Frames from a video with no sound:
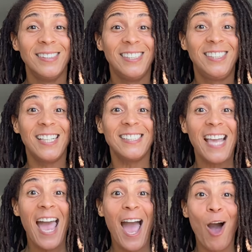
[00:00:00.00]
just
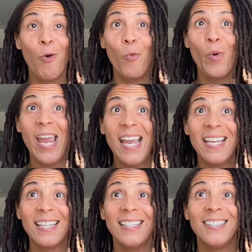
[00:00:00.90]
how
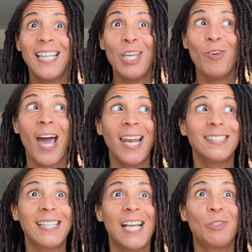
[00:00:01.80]
weak the
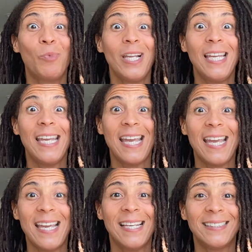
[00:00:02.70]
United States really
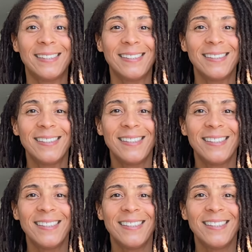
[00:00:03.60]
is.
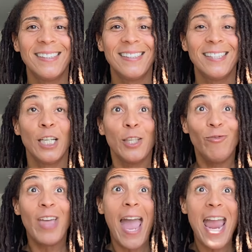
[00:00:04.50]

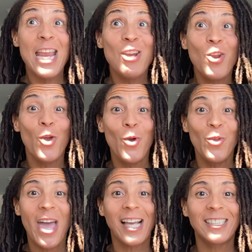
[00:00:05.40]
They
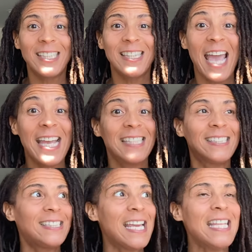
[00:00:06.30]
knew that shit. They could
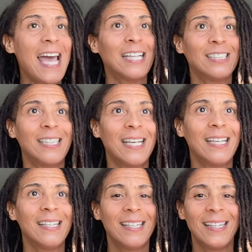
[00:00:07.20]
see that
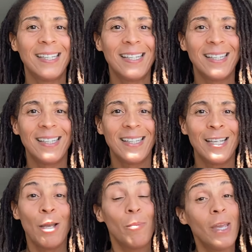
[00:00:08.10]
shit
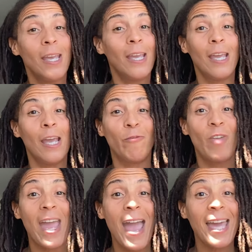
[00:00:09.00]
if
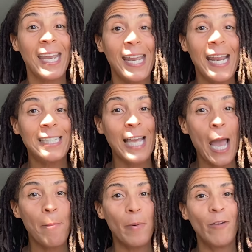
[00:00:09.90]
they had any
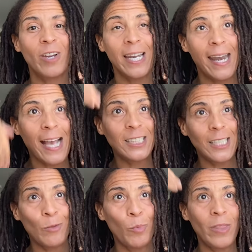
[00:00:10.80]
type of
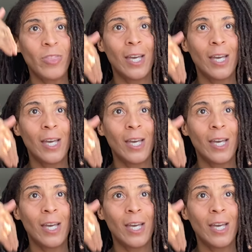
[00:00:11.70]
connection with